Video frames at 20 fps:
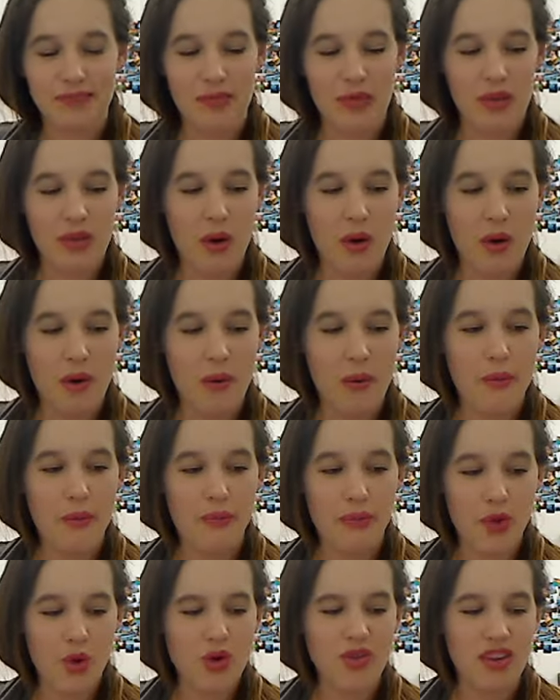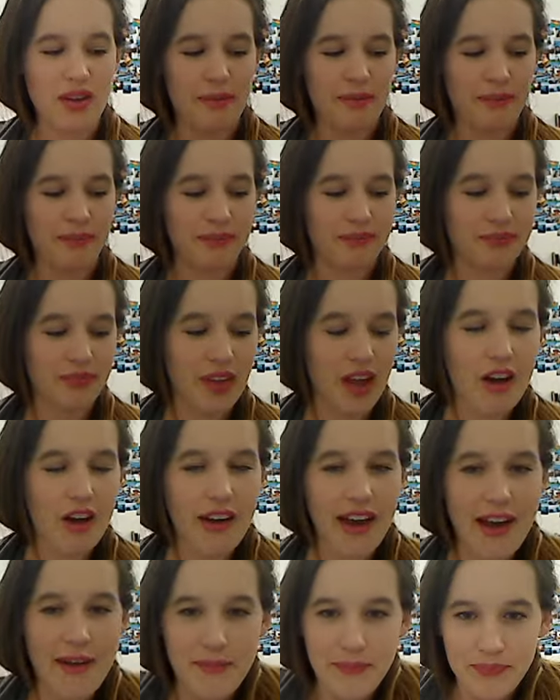So, awesome.
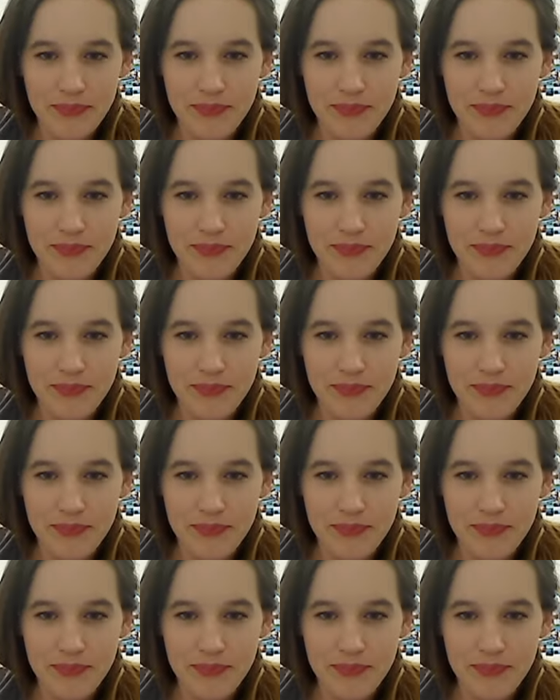Okay.